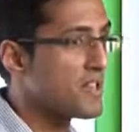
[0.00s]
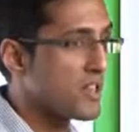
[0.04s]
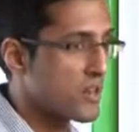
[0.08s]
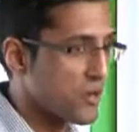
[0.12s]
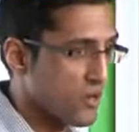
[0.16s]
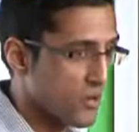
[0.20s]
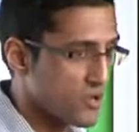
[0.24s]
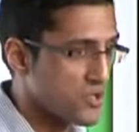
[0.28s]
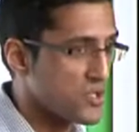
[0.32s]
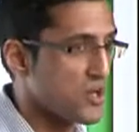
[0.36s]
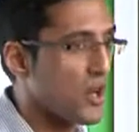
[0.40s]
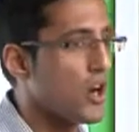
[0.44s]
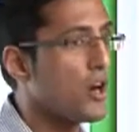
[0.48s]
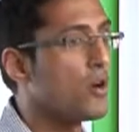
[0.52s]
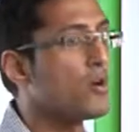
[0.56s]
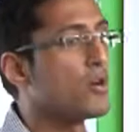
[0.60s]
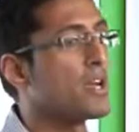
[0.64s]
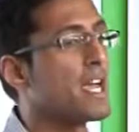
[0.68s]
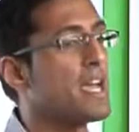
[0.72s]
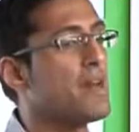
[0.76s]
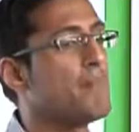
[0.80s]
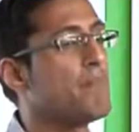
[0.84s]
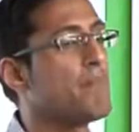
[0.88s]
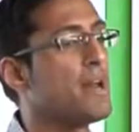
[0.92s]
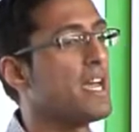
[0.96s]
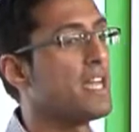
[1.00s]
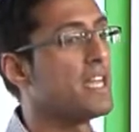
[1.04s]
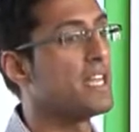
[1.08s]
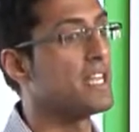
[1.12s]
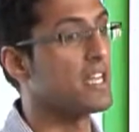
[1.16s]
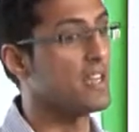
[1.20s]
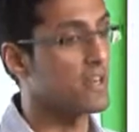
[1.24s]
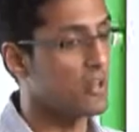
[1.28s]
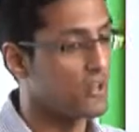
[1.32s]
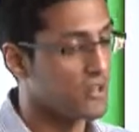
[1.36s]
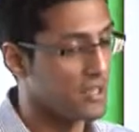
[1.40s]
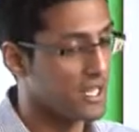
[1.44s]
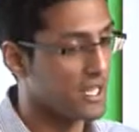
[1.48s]
across your whole campaign,
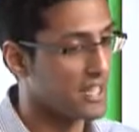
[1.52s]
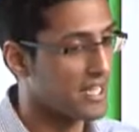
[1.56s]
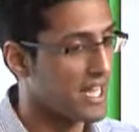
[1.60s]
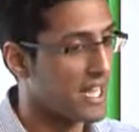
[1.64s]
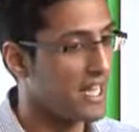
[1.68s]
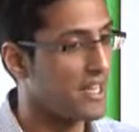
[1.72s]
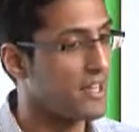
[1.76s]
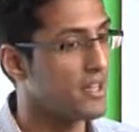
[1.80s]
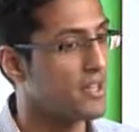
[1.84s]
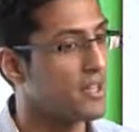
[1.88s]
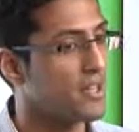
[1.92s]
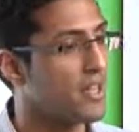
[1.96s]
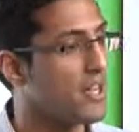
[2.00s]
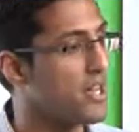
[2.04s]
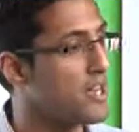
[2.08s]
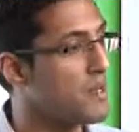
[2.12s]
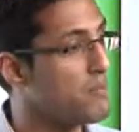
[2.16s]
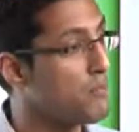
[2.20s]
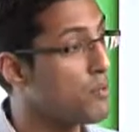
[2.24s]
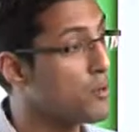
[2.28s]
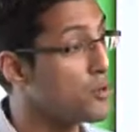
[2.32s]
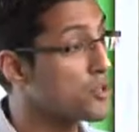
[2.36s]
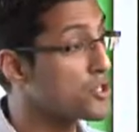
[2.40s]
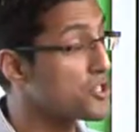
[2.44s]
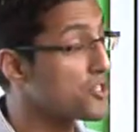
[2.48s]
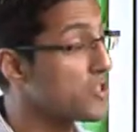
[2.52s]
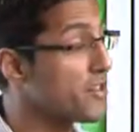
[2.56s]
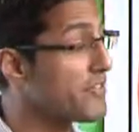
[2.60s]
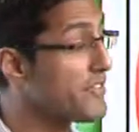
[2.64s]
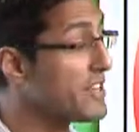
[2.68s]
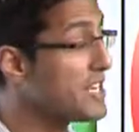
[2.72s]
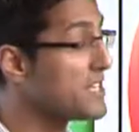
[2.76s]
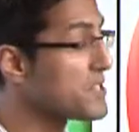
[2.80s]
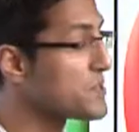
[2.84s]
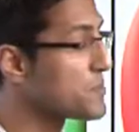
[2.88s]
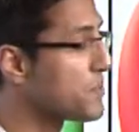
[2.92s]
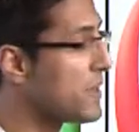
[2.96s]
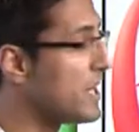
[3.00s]
including that uh, portion of it
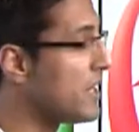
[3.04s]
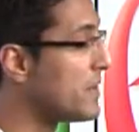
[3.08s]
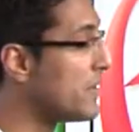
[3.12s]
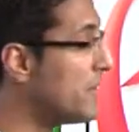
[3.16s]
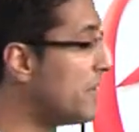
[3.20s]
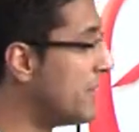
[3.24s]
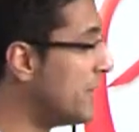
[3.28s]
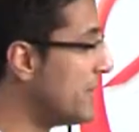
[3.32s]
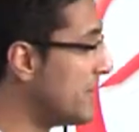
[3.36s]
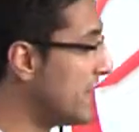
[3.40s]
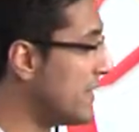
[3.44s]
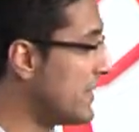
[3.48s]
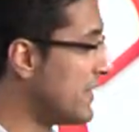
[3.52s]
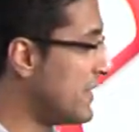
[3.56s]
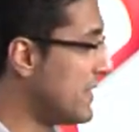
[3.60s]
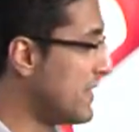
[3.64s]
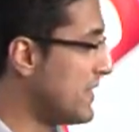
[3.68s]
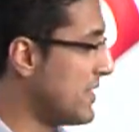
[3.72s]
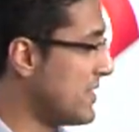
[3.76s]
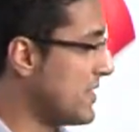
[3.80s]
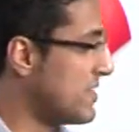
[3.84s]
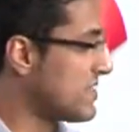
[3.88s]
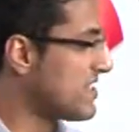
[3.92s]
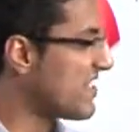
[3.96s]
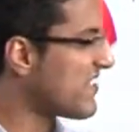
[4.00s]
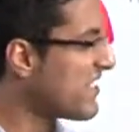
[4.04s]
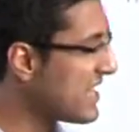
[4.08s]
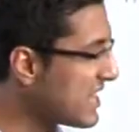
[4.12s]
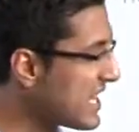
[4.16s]
as well. So I think